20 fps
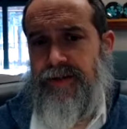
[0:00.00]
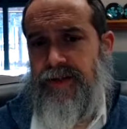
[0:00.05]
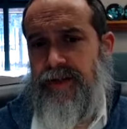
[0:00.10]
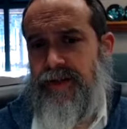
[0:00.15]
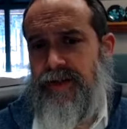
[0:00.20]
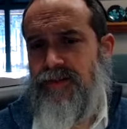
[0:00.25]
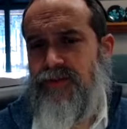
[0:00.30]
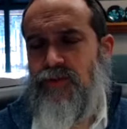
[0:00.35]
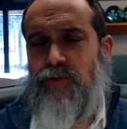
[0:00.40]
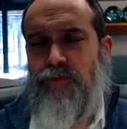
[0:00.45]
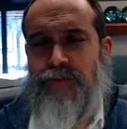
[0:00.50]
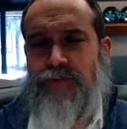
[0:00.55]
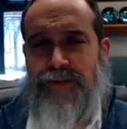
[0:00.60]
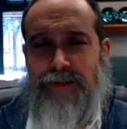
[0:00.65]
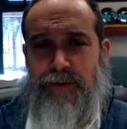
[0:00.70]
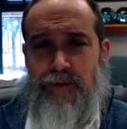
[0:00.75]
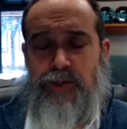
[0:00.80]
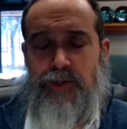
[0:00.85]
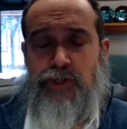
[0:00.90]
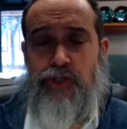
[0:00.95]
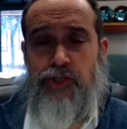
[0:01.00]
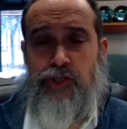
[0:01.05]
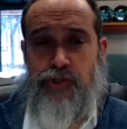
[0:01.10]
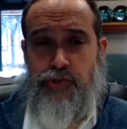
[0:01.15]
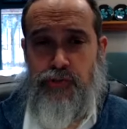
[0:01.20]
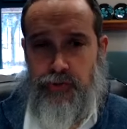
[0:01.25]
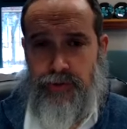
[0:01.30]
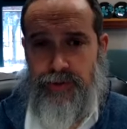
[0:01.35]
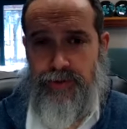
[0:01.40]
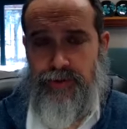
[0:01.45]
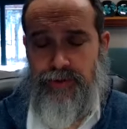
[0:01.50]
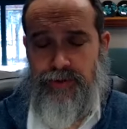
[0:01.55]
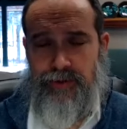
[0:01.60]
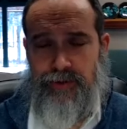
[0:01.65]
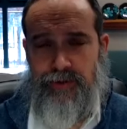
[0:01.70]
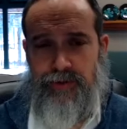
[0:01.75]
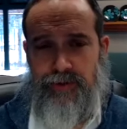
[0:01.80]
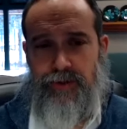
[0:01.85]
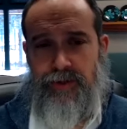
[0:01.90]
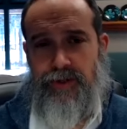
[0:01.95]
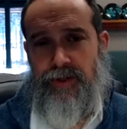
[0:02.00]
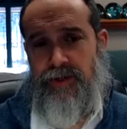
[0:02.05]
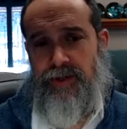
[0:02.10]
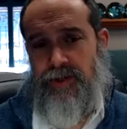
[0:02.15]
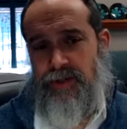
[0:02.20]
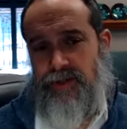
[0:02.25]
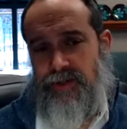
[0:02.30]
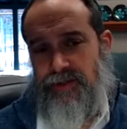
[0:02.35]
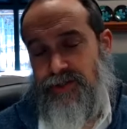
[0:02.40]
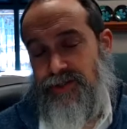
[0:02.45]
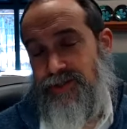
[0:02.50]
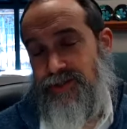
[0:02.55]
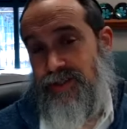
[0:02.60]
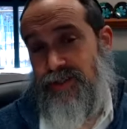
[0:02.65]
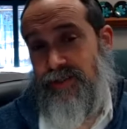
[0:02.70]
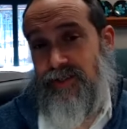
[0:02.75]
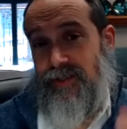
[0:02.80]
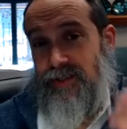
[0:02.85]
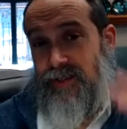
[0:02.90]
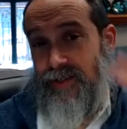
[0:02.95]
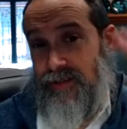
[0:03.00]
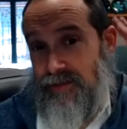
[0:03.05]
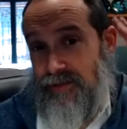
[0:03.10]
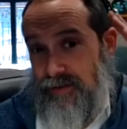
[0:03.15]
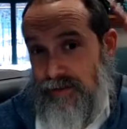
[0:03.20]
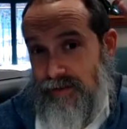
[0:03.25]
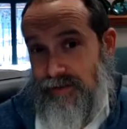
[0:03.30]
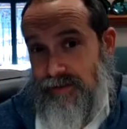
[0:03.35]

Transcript: I don't know if anyone is sure. Just on on